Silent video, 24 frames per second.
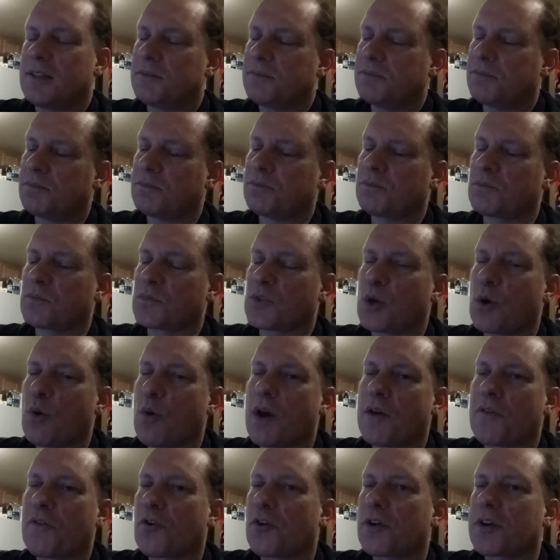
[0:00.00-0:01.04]

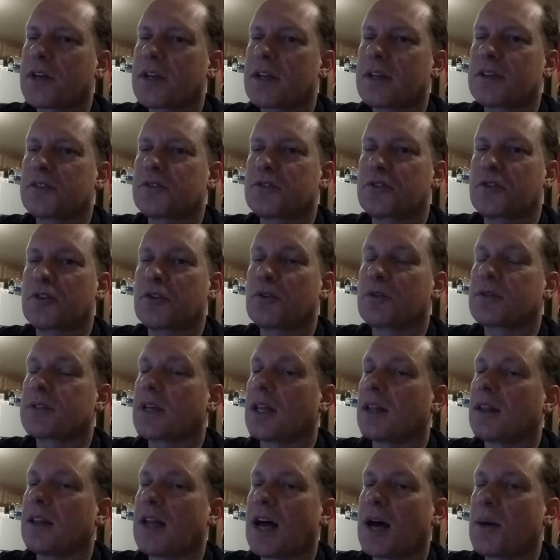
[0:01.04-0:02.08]
whoever it is, there is
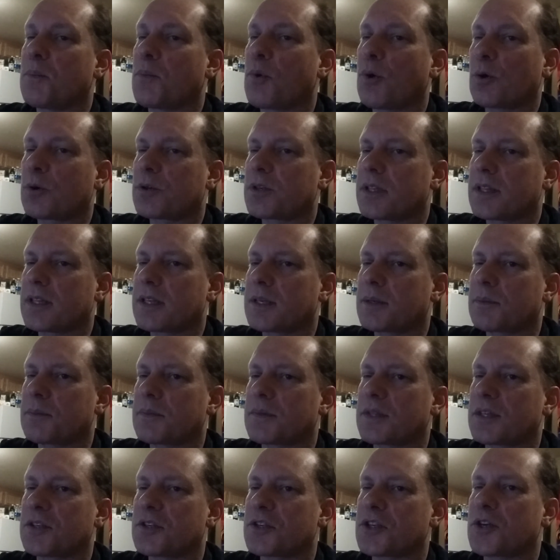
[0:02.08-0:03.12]
a lot more to
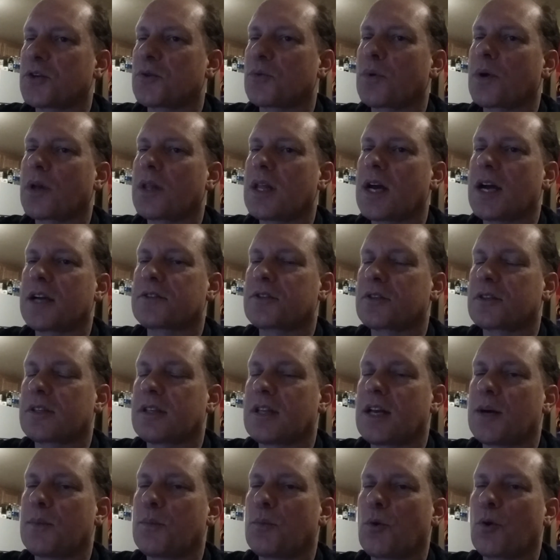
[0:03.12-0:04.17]
them than you realize. There's a
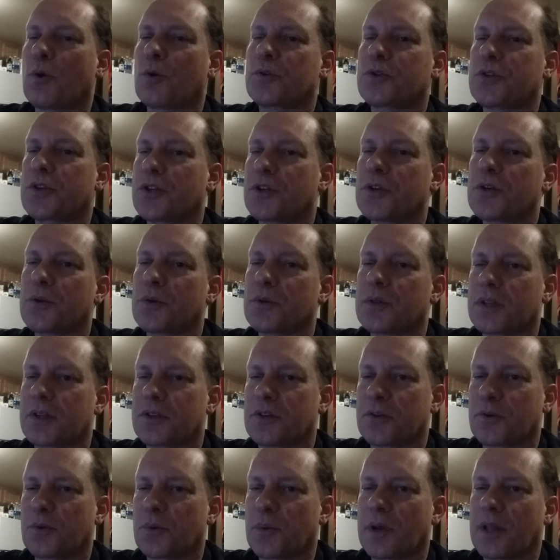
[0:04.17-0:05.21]
lot more to you
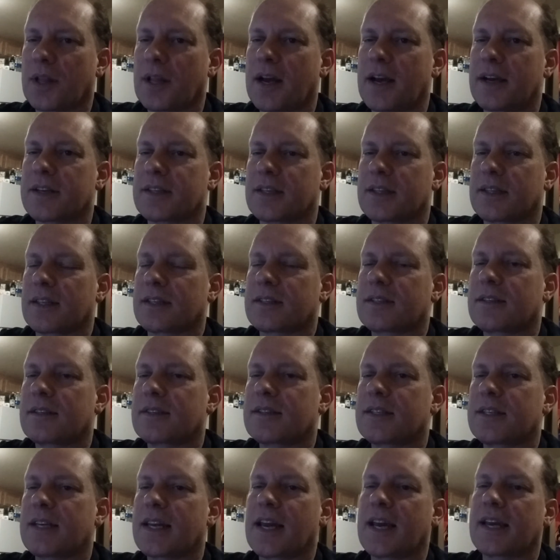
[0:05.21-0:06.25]
than you realize. And this
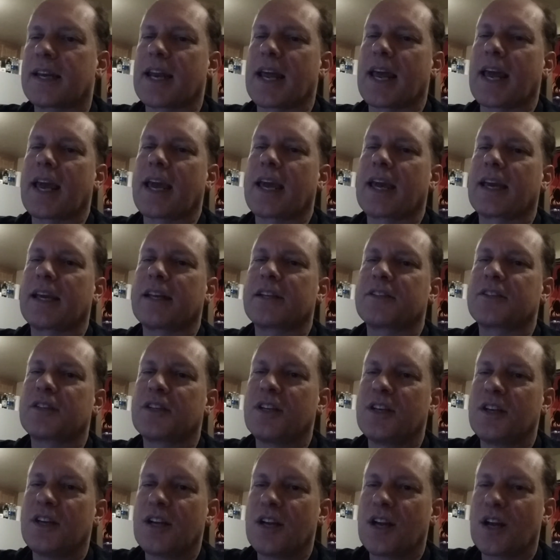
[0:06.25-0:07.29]
is a day and age
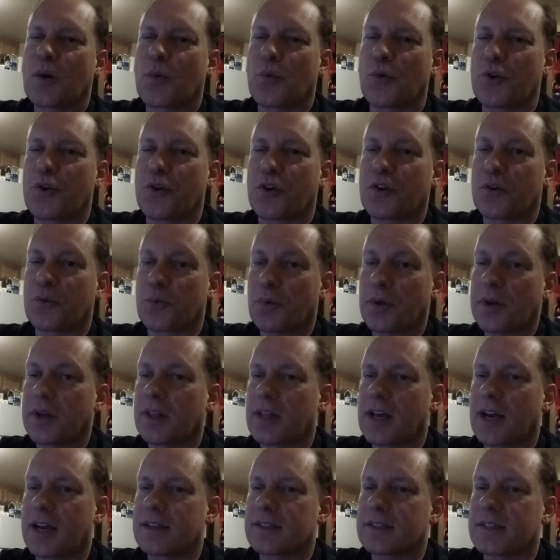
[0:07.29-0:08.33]
where you can
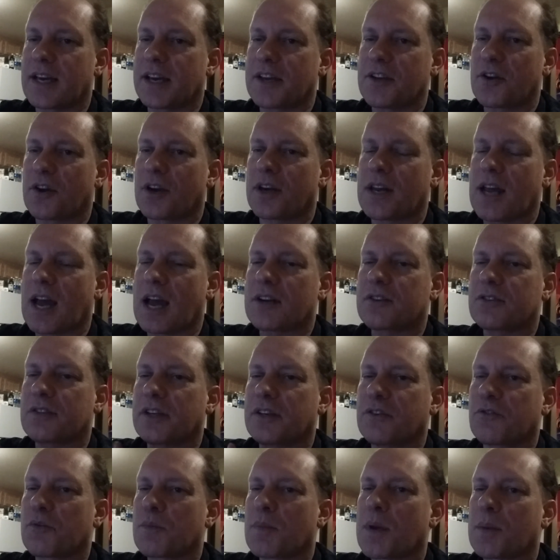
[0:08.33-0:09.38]
realize that. You can
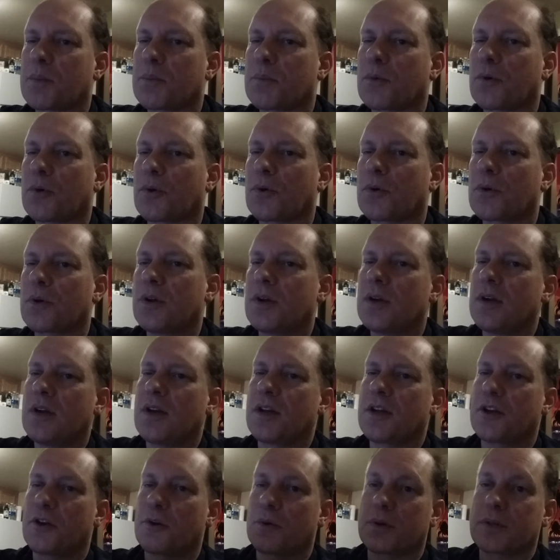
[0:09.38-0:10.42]
actually remember
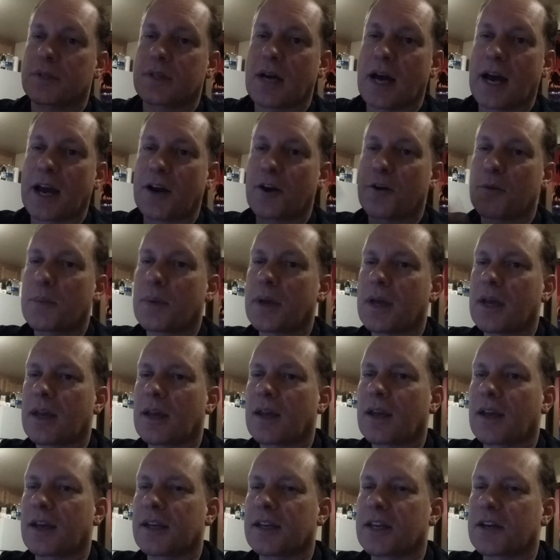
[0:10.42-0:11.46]
your entire
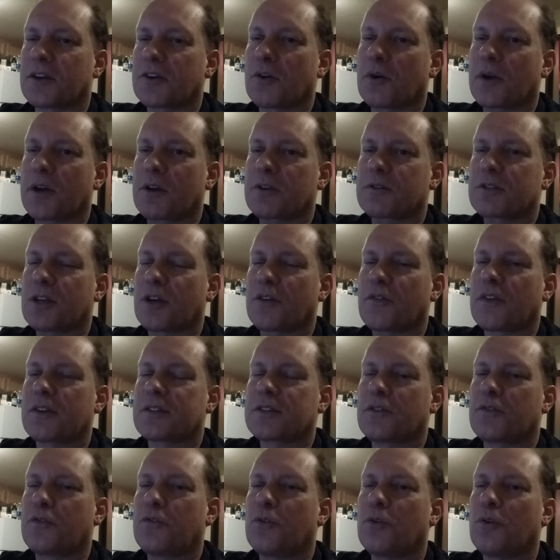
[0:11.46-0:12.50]
being and integrate yourself
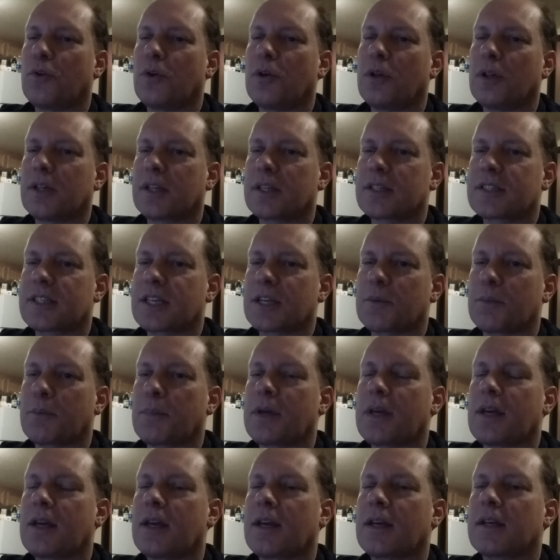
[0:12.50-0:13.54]
as a full holistic
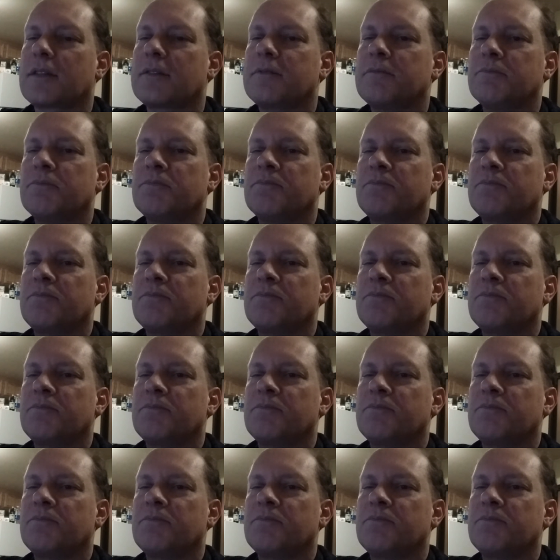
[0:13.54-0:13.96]
being.